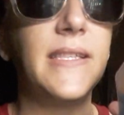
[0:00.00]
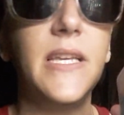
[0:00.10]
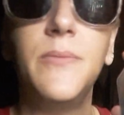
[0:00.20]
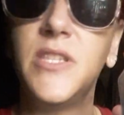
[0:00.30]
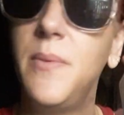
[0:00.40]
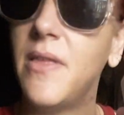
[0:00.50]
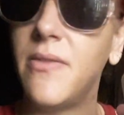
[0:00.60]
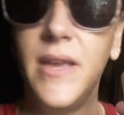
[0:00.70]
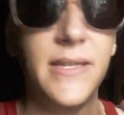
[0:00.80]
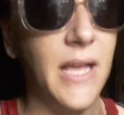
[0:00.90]
seems to be the
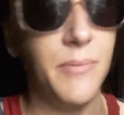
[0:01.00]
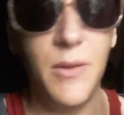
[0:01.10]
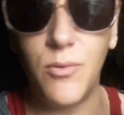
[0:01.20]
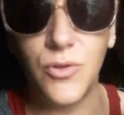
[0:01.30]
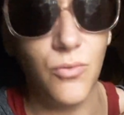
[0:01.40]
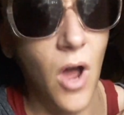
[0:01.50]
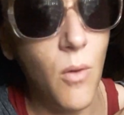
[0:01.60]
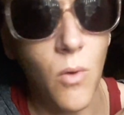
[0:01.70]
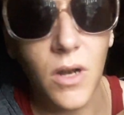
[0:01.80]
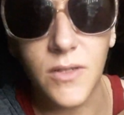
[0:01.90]
things that people do
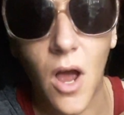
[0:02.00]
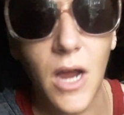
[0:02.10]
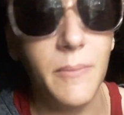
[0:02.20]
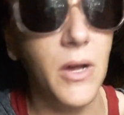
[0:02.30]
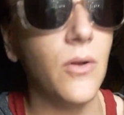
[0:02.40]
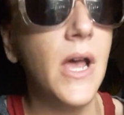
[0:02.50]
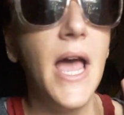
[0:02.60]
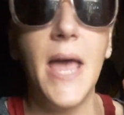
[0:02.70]
not want to talk about.